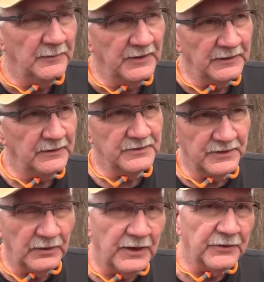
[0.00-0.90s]
But
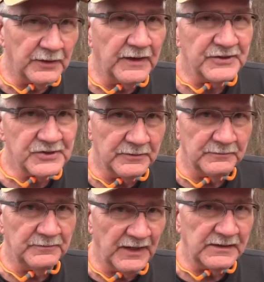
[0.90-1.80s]
there are other
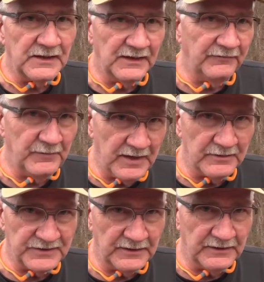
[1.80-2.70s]
custom 1911
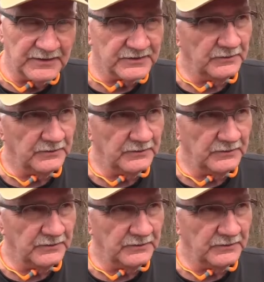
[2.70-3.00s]
makers, I guess.